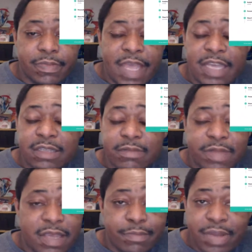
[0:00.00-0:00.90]
active
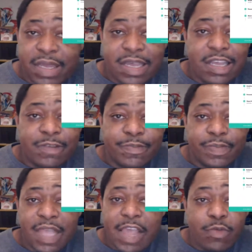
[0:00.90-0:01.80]
campaign,
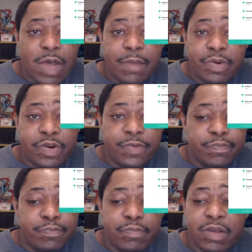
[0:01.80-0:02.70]
Aweber,
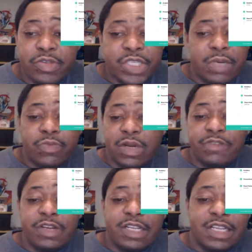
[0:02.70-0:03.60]
MailChimp,
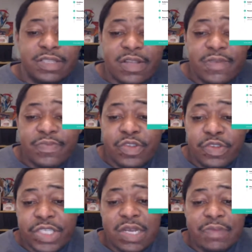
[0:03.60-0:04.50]
whatever it is, you
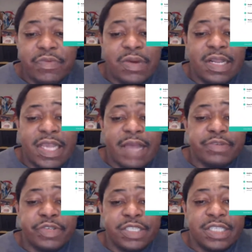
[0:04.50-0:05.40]
still have a way to
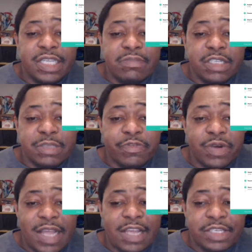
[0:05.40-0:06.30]
capture these emails
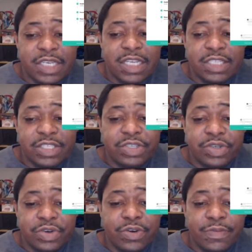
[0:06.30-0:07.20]
before they actually get to
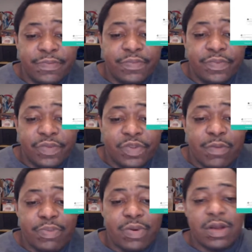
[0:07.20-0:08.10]
your
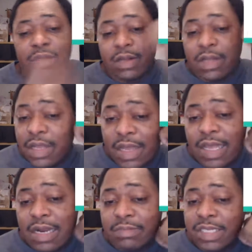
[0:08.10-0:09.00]
product.
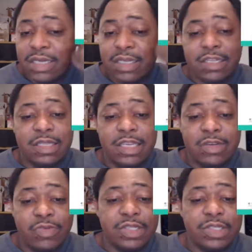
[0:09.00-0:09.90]
And I'm telling you, Link
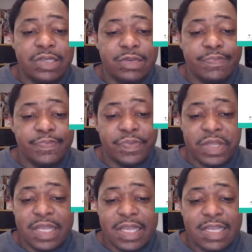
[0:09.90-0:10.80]
Wizard
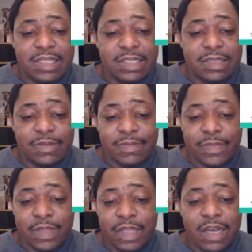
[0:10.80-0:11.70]
is
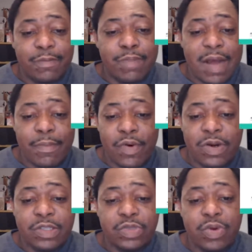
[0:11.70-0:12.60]
loved by more
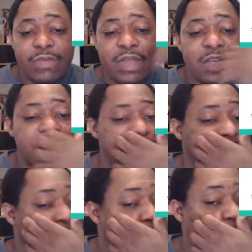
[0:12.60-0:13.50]
than 12,000
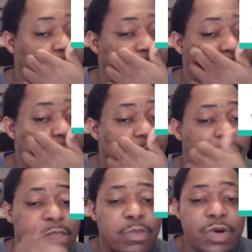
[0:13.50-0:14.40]
people.
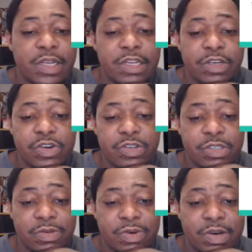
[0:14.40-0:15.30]
There's marketing across
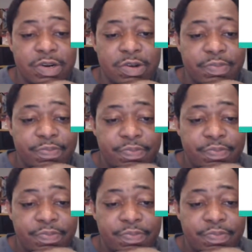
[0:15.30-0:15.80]
the world.